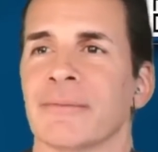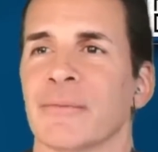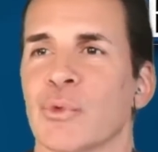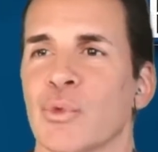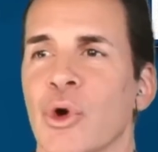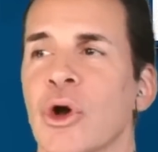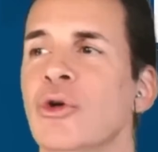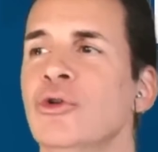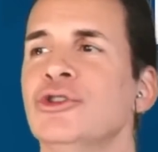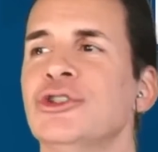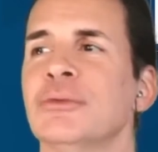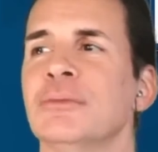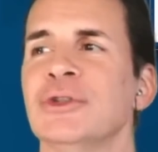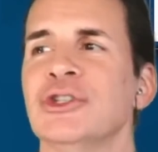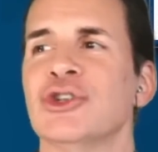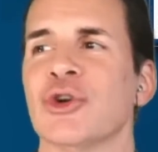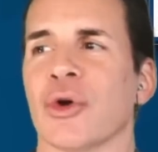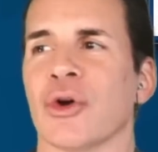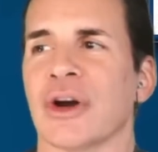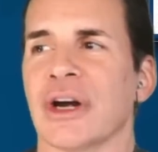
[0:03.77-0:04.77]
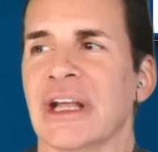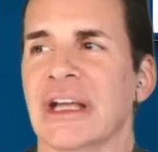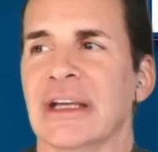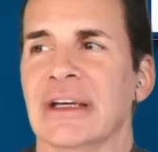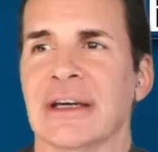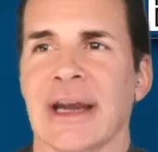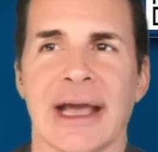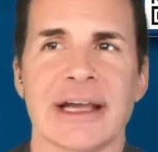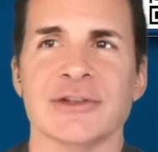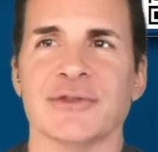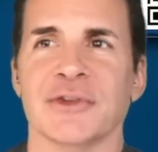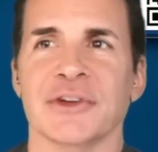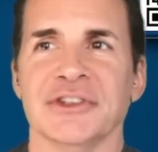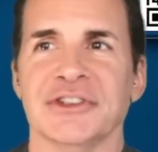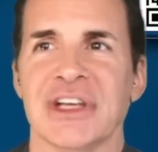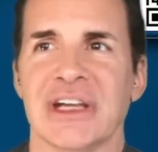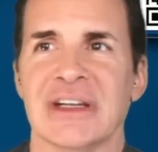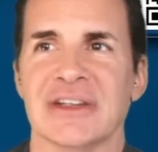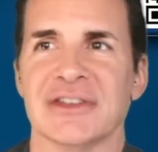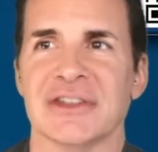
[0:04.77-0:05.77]
Road to Majority, Nashville,
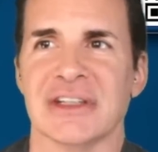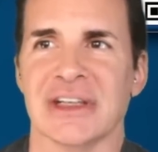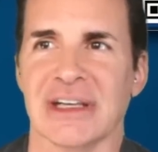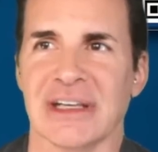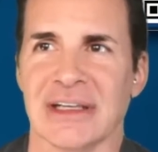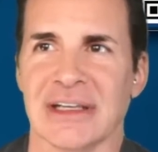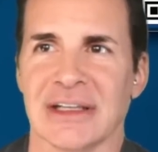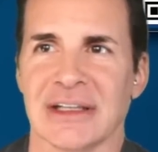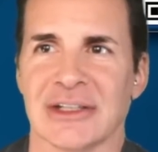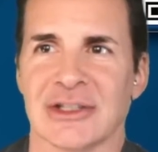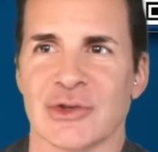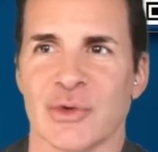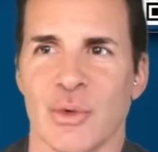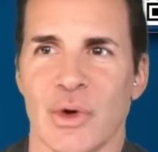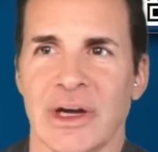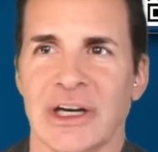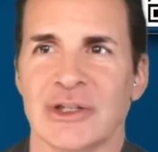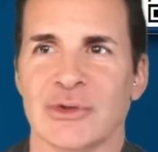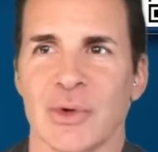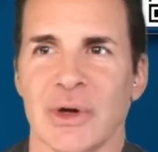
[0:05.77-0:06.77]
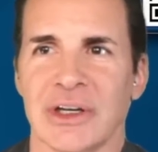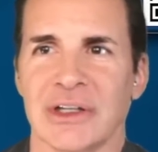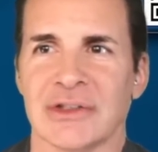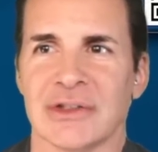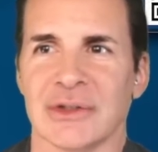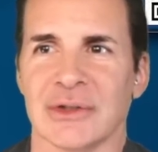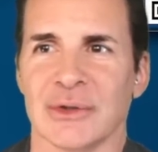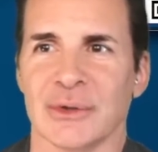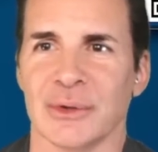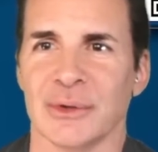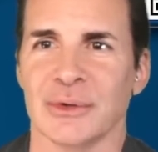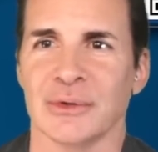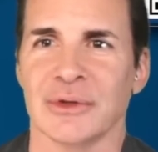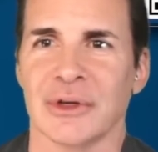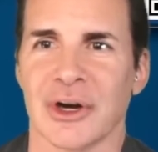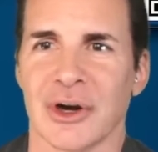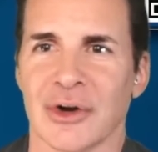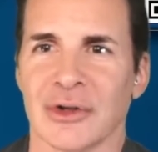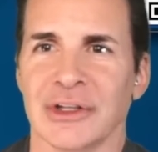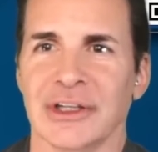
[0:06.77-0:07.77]
Tennessee,
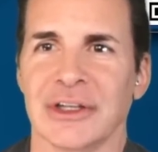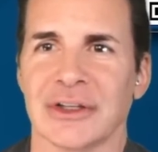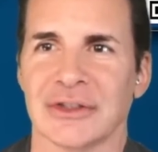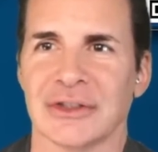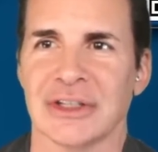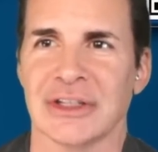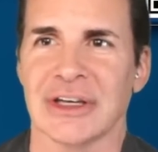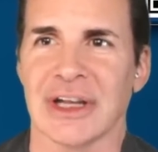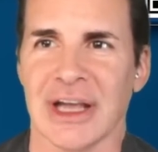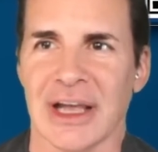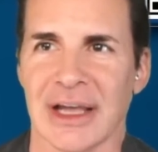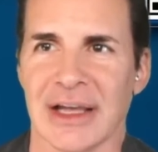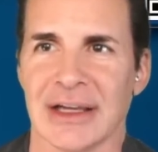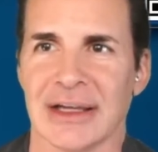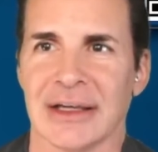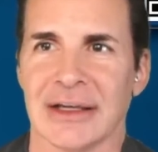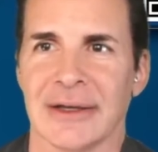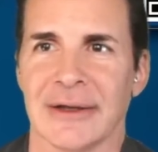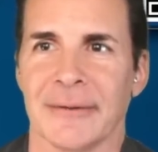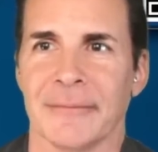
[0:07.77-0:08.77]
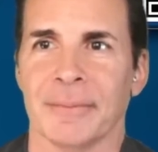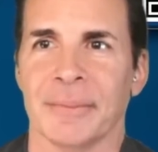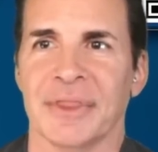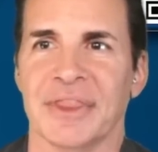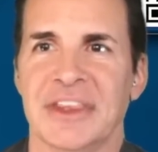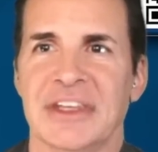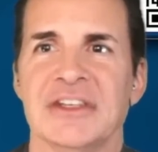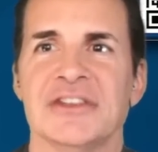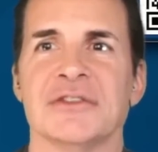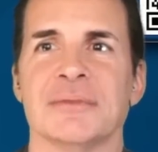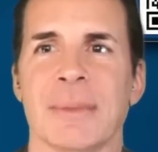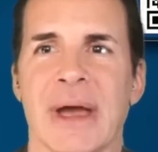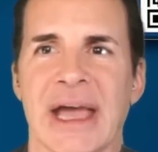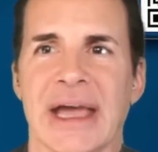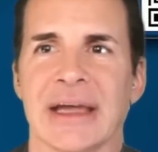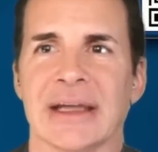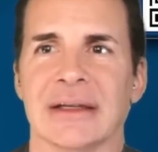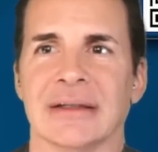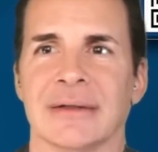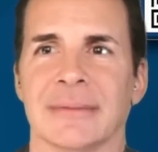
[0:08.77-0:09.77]
2022. Earlier today, this
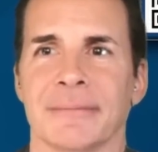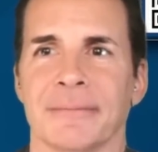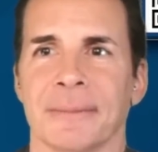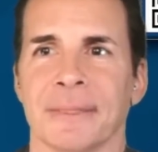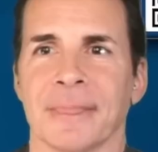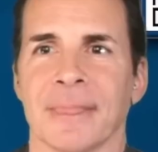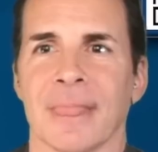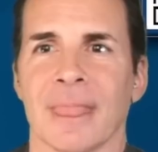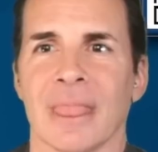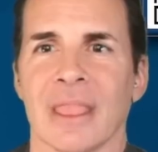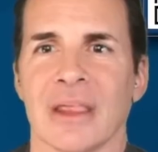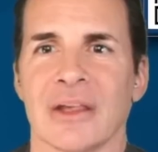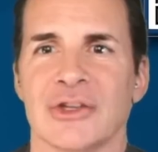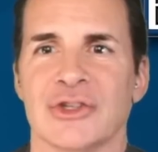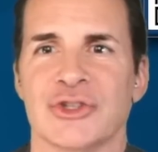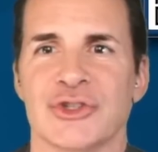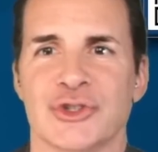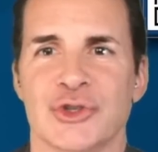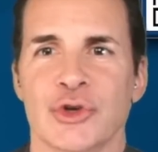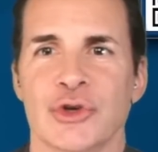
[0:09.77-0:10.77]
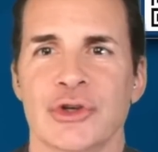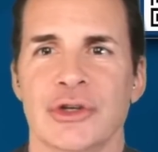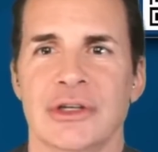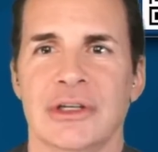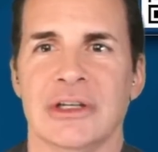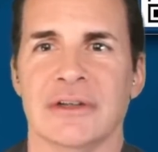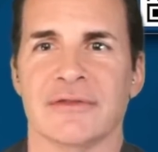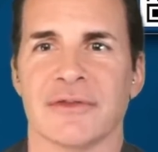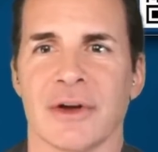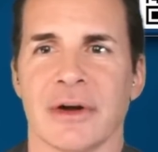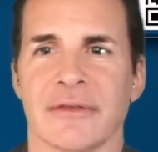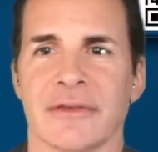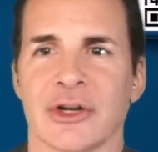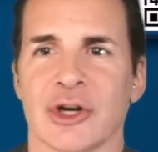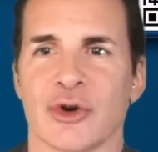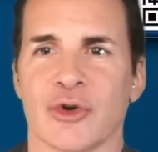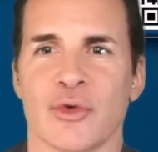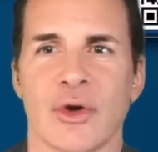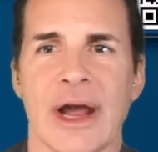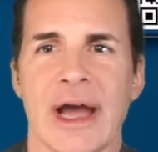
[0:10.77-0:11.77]
man stood in front of a
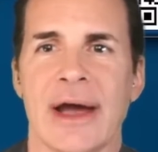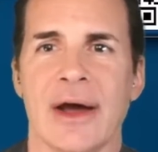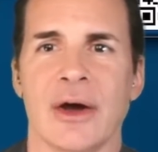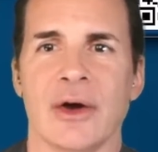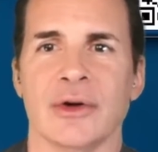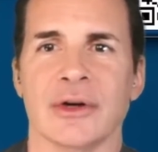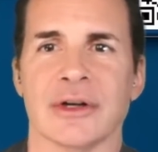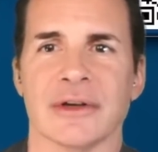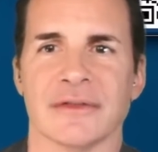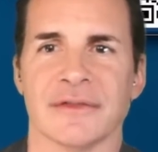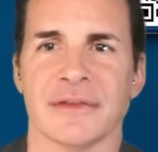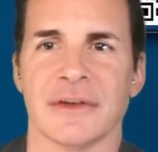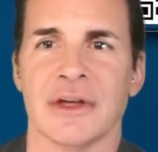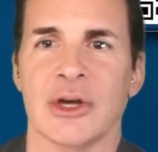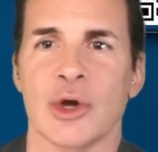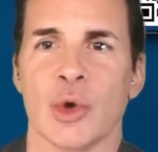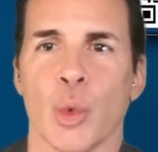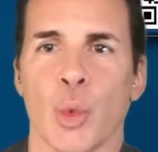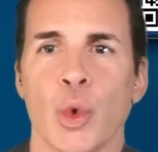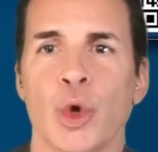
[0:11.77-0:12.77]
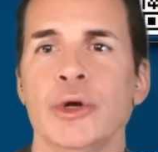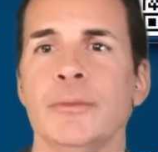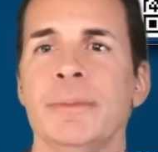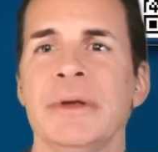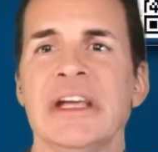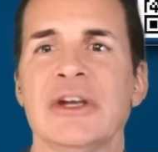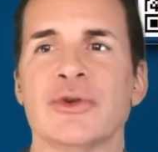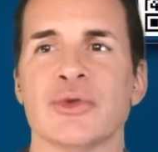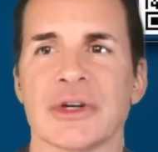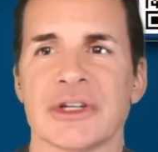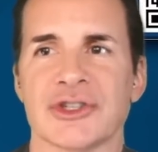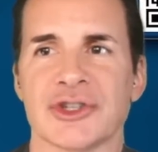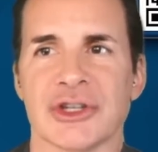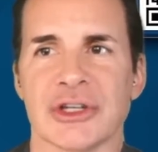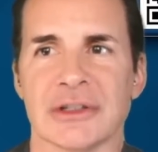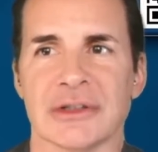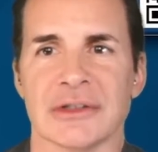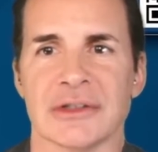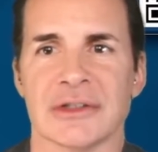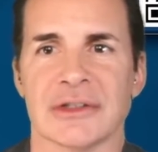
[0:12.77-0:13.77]
crowd of would be
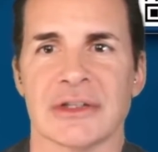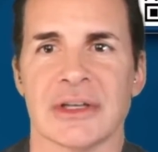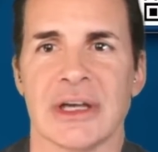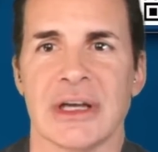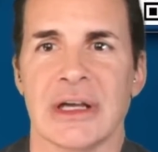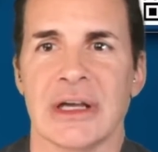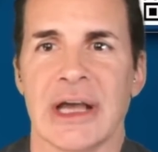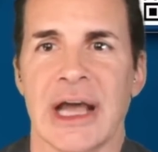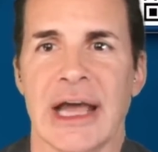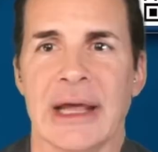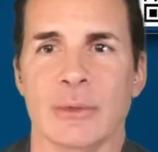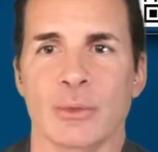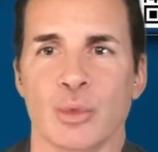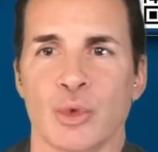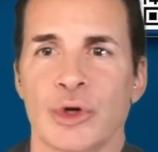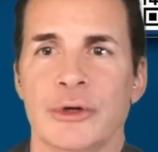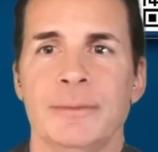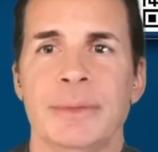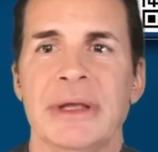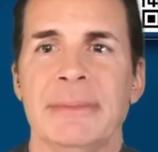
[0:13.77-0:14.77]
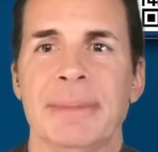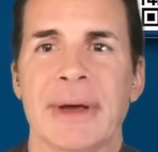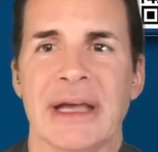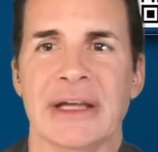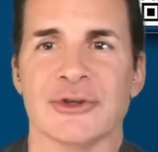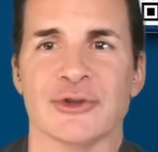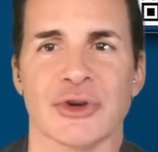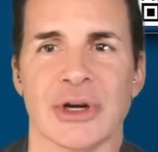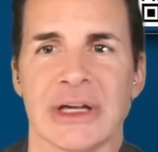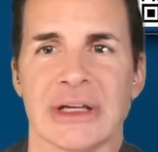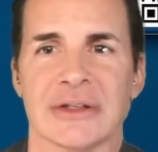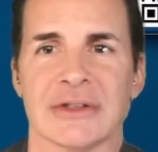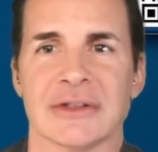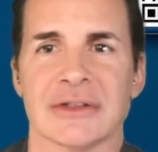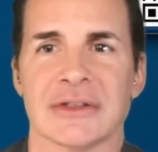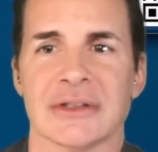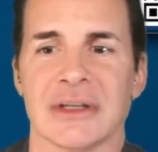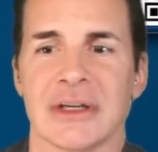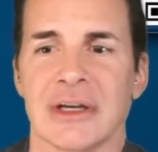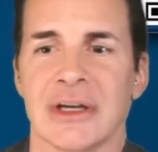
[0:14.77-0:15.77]
Christians and would be
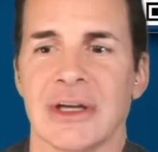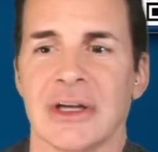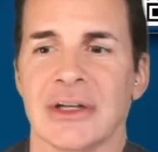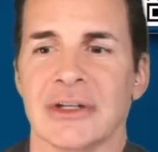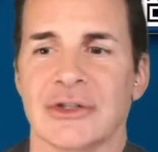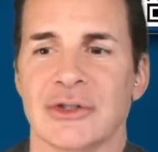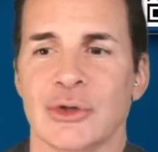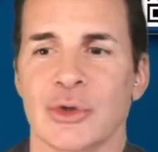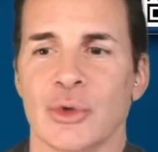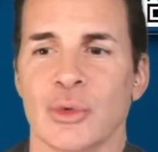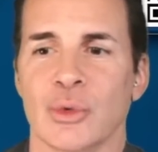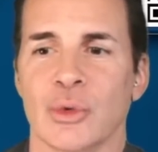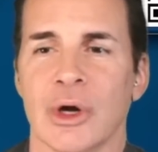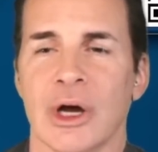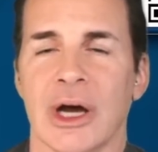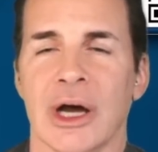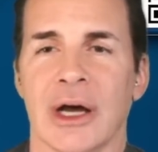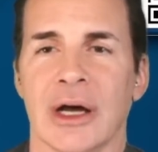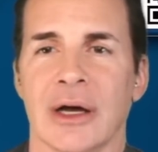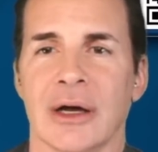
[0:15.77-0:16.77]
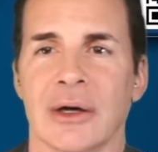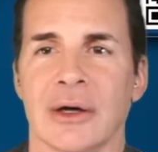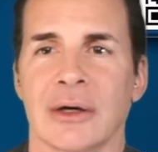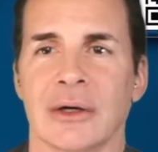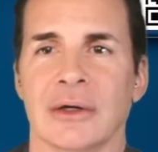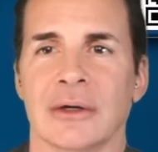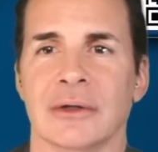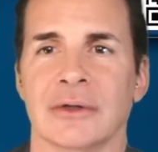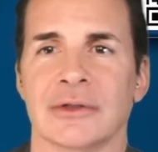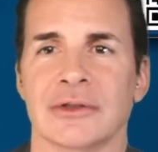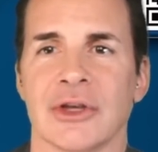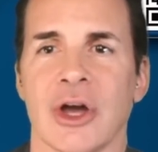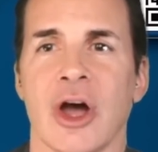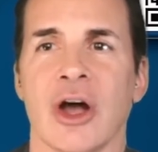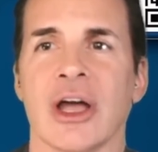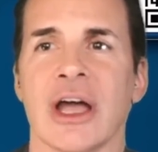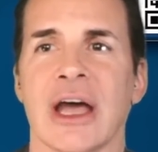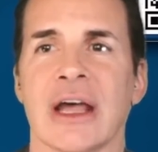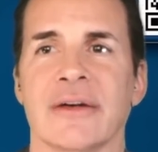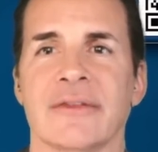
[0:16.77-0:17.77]
patriots to uh,
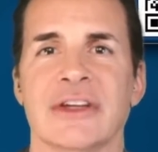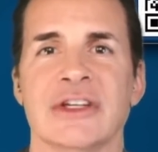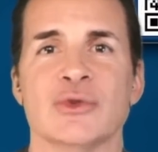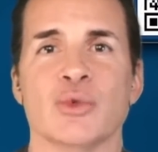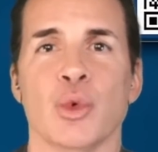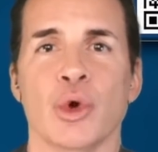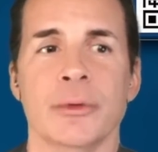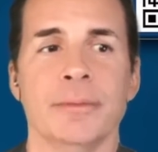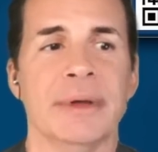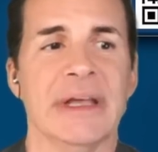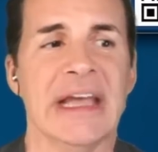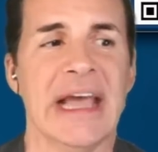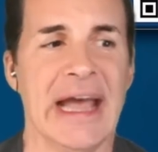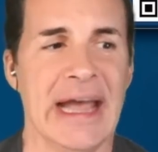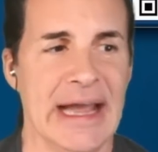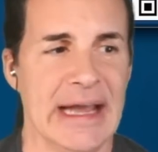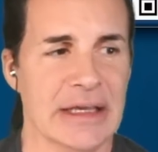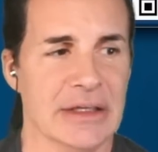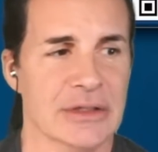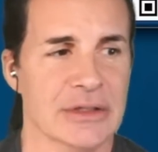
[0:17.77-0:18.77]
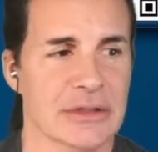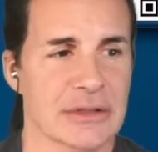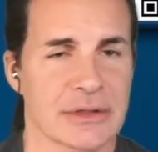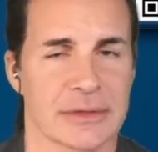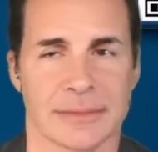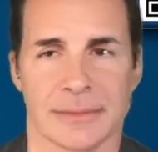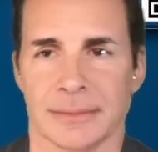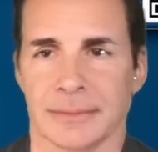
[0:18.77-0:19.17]
talk out of his would be ass.